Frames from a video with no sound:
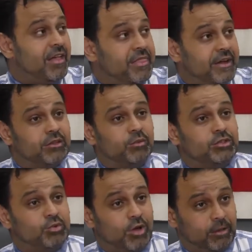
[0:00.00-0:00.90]
they're the
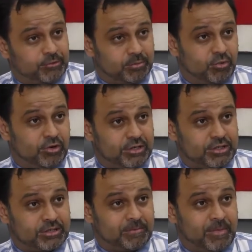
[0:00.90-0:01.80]
ones who help support
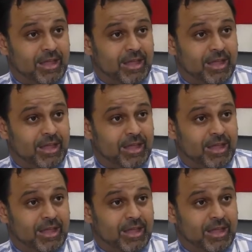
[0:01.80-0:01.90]
us.